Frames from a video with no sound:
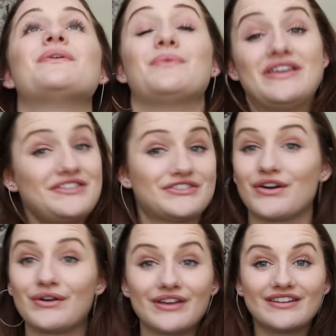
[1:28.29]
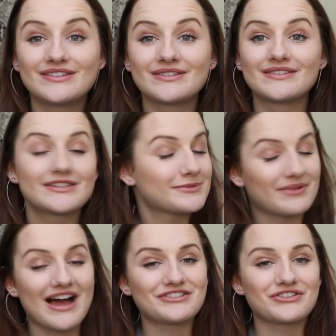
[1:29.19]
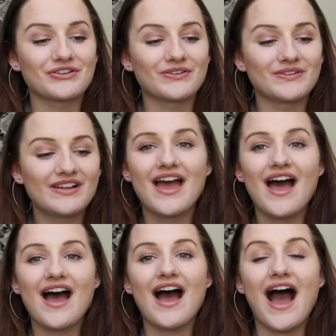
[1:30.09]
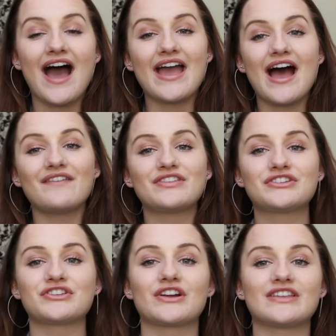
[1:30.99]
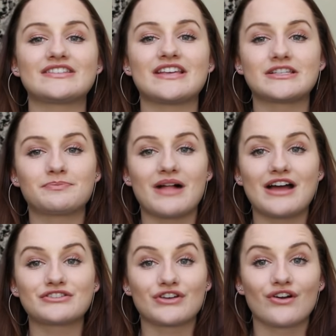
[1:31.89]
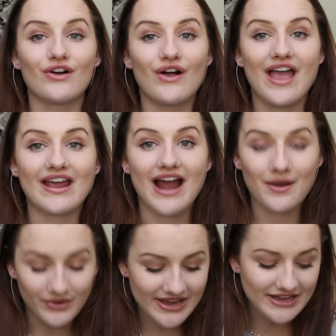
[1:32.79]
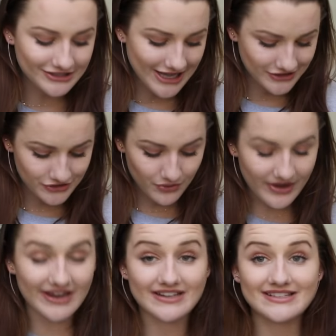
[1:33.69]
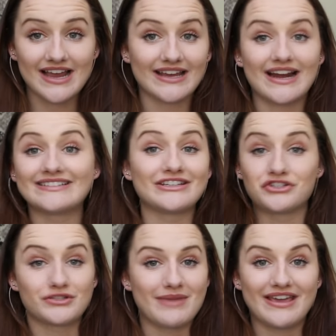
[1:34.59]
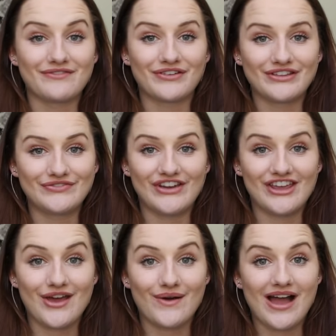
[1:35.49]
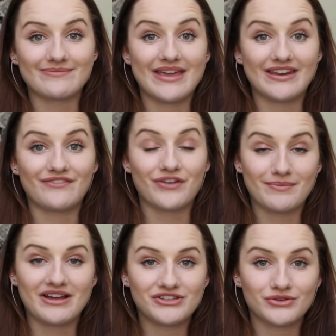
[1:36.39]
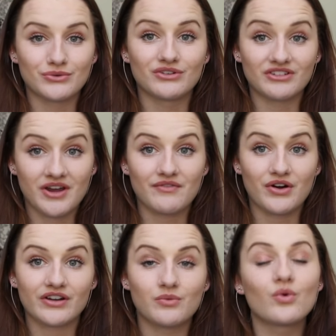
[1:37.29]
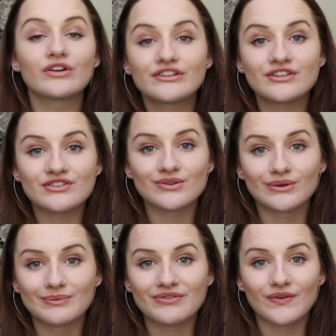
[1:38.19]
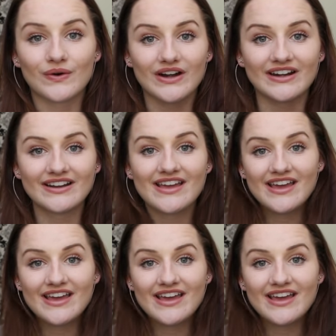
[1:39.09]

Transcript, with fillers: we started Splash Girl. I have this shirt that says Splash Girl, and I will get to that story in a second. I didn't just make it for this video, I made it for my school, and I've already worn it to school before,